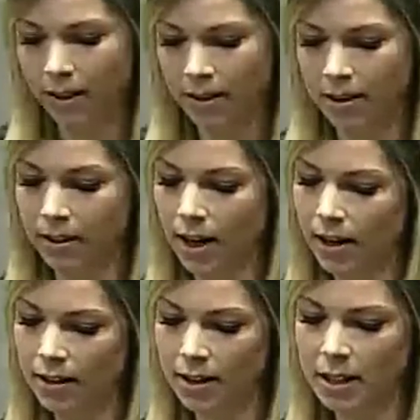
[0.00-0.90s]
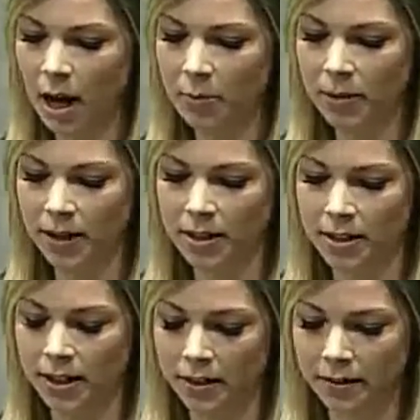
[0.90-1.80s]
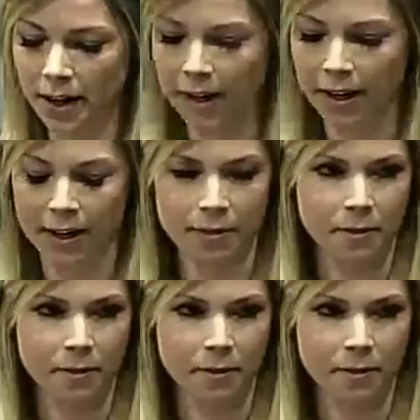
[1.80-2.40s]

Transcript: And a lot of these companies you're going to recognize